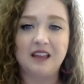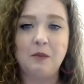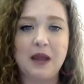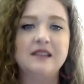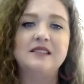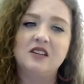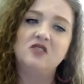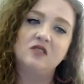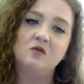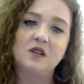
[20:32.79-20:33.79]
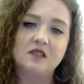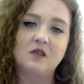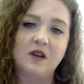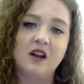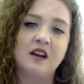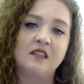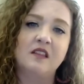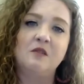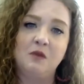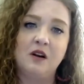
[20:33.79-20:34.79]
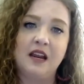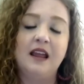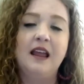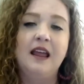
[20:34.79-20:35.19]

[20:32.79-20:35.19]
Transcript: They pay attention to what's going on in the community